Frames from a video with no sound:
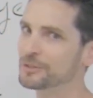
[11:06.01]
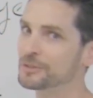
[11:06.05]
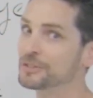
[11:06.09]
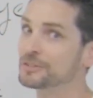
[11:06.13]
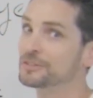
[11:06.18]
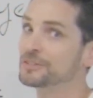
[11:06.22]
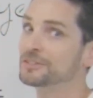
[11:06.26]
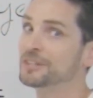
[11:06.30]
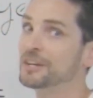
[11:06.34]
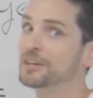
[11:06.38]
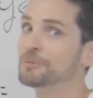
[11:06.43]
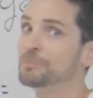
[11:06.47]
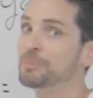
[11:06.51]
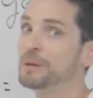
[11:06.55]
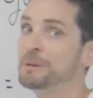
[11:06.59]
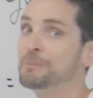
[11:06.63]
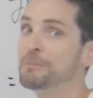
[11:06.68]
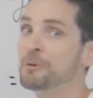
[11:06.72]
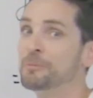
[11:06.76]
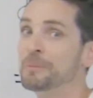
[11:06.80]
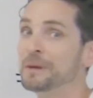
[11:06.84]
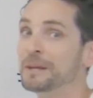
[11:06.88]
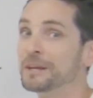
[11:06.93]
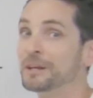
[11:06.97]
This is how
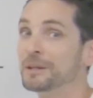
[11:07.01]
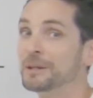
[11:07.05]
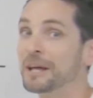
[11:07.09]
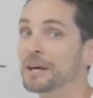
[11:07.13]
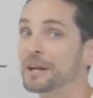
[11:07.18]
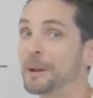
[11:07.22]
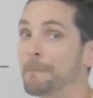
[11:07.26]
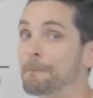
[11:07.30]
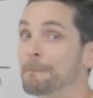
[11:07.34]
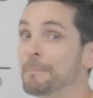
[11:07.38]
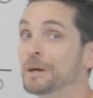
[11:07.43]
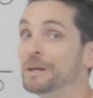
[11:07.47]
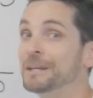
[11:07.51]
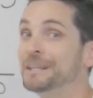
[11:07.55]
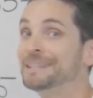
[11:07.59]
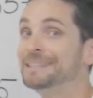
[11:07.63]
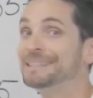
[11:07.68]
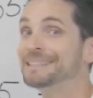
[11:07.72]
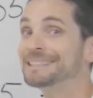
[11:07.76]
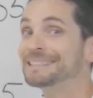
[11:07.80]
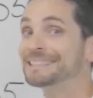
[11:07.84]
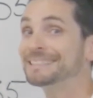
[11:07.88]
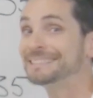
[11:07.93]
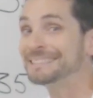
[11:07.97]
people make a lot of money in
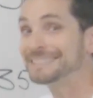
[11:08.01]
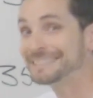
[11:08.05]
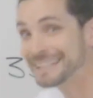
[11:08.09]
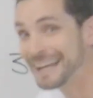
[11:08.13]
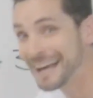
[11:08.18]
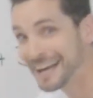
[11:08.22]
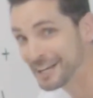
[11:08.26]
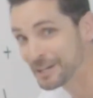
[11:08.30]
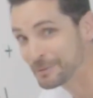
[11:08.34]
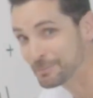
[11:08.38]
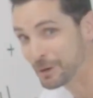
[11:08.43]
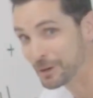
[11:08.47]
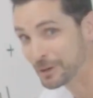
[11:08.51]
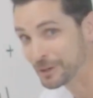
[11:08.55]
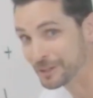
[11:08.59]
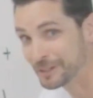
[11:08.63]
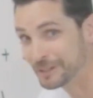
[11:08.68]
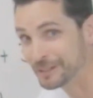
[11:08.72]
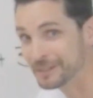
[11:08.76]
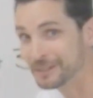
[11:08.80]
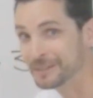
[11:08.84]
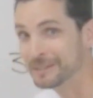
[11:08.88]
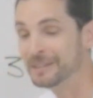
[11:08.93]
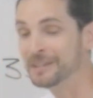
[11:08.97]
the stock
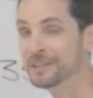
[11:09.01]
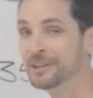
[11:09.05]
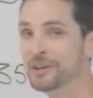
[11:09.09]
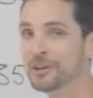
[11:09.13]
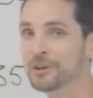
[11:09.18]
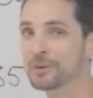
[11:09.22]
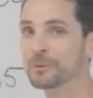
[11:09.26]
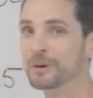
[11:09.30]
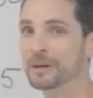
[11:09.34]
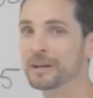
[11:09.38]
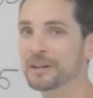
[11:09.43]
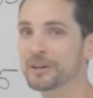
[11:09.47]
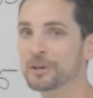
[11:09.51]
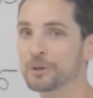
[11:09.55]
market, right?